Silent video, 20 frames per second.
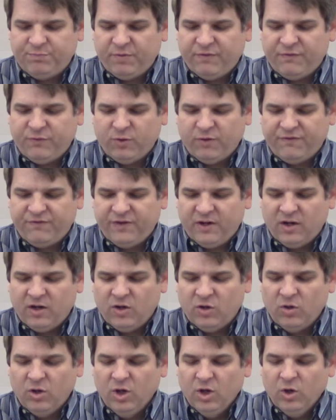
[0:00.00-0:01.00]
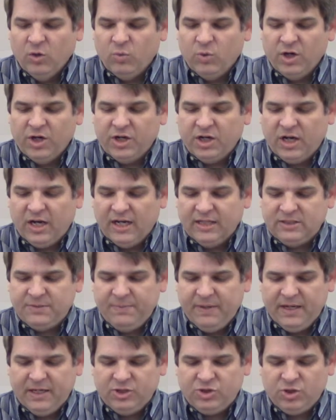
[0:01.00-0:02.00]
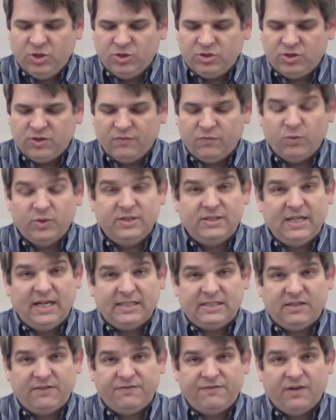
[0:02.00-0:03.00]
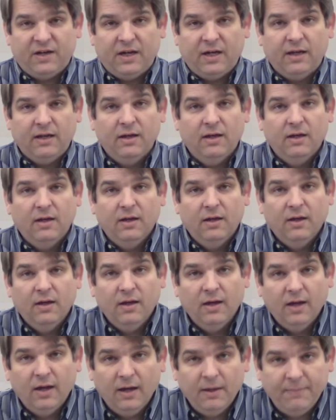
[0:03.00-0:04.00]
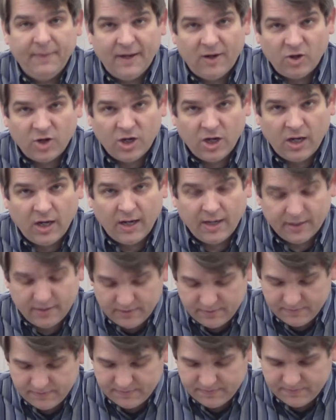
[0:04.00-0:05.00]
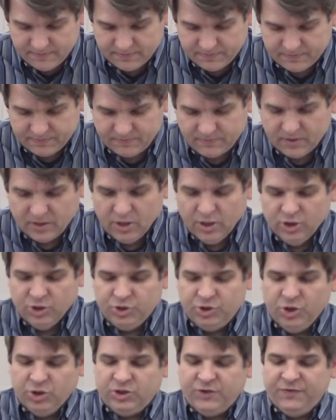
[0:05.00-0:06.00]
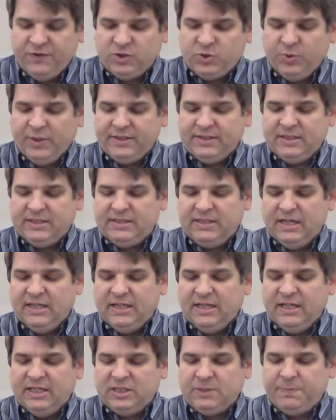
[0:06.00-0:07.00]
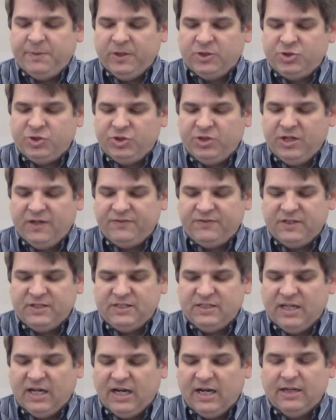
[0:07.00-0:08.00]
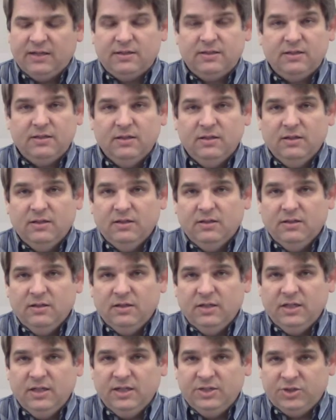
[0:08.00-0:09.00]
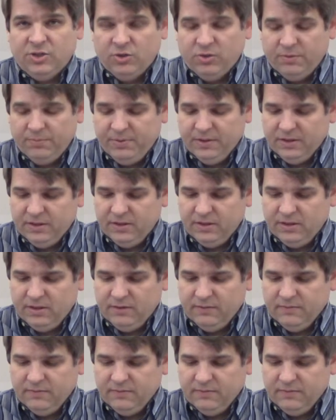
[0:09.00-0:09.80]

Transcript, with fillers: before Pharaoh, where God's man Joseph would testify about God. Joseph is quick to say that his spiritual gift is not in his own ability,